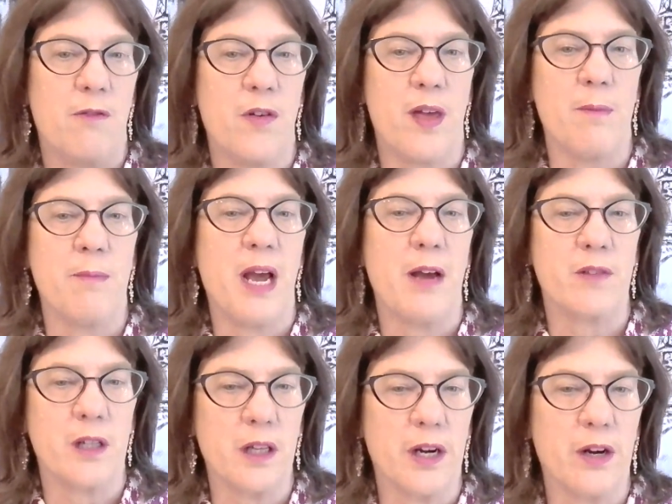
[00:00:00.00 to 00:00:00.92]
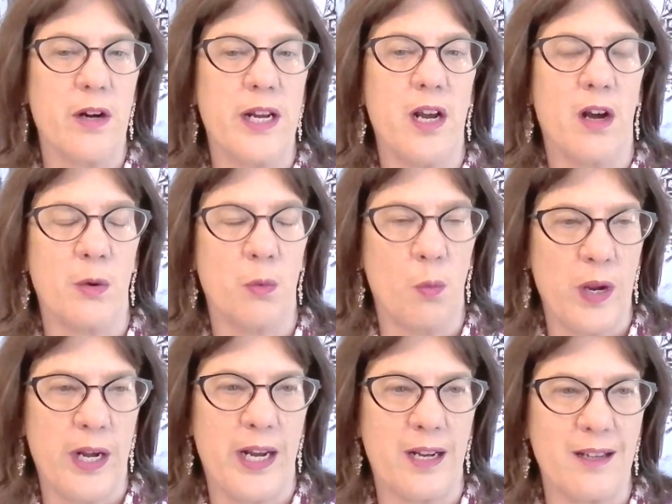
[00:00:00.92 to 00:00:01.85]
for them to have clarity on
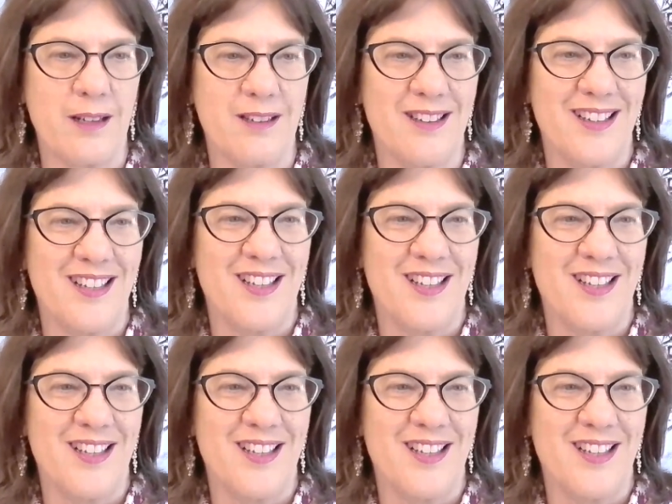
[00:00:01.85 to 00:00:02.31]
winning.